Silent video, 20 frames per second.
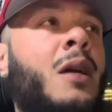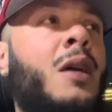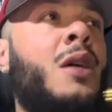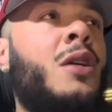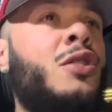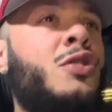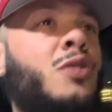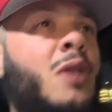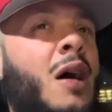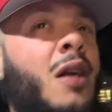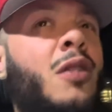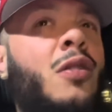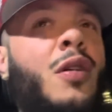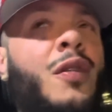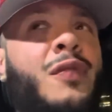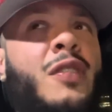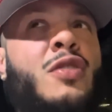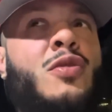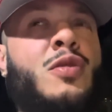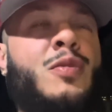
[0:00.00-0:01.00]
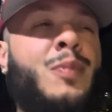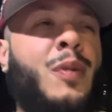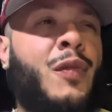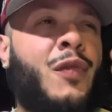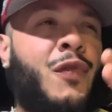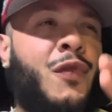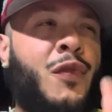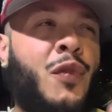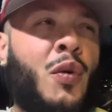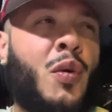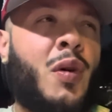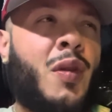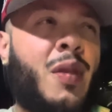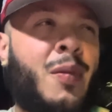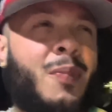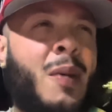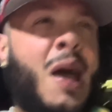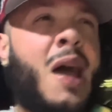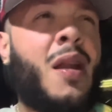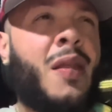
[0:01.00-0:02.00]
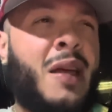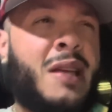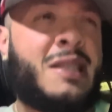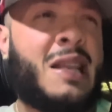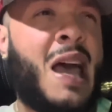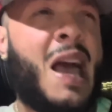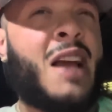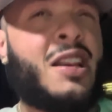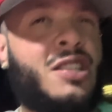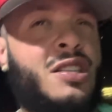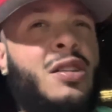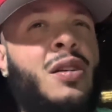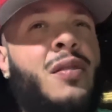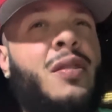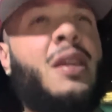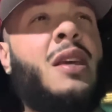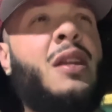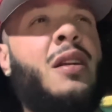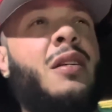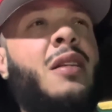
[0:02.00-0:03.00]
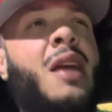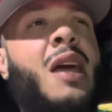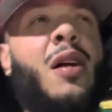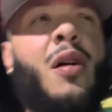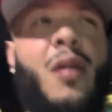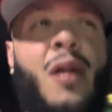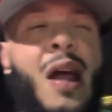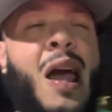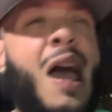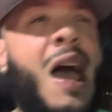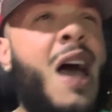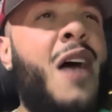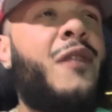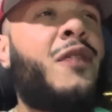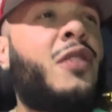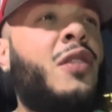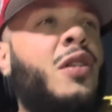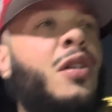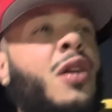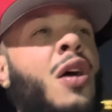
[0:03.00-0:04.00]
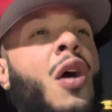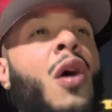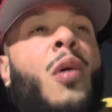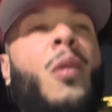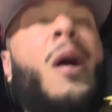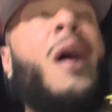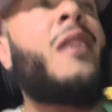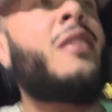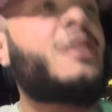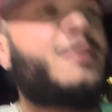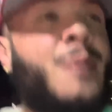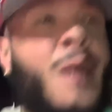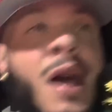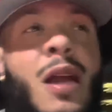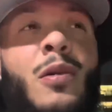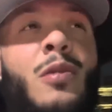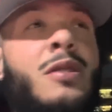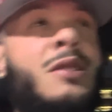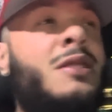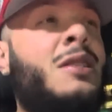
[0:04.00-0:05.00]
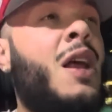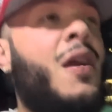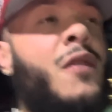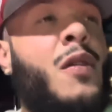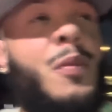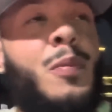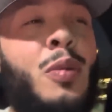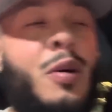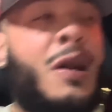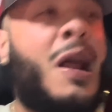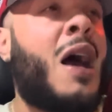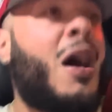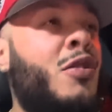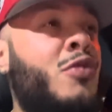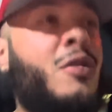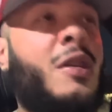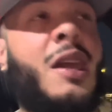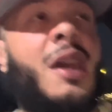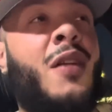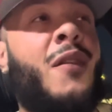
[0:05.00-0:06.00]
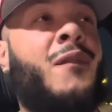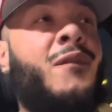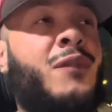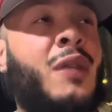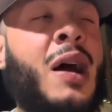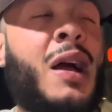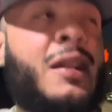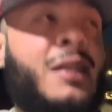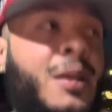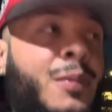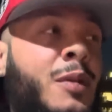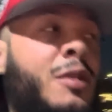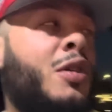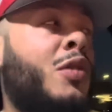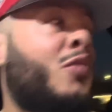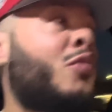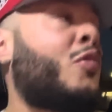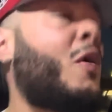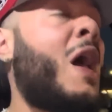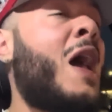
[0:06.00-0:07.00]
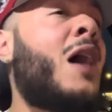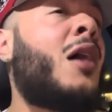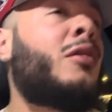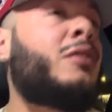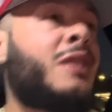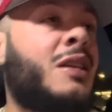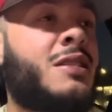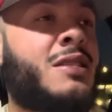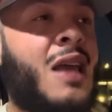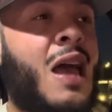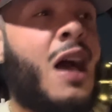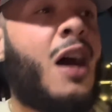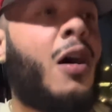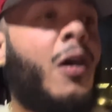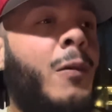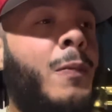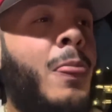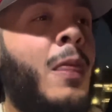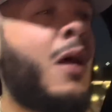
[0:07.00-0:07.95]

So I don't know if this was before the battle that's actually on the internet or after. Why this battle was never put out, you can't find it, but the round is out.